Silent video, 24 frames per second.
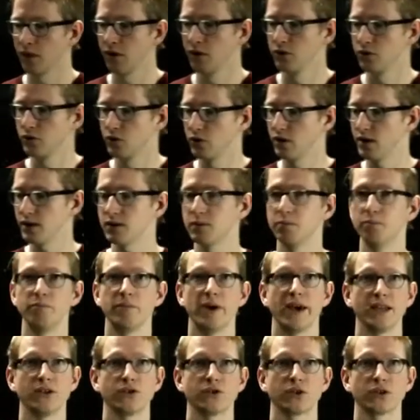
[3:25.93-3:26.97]
So this
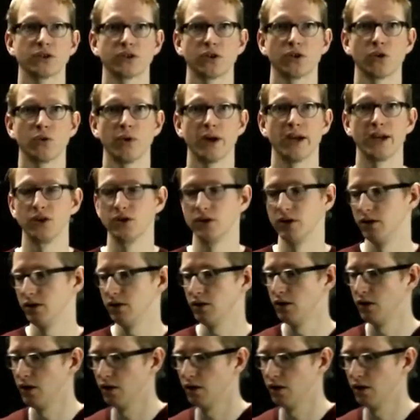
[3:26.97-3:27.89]
matrix equation,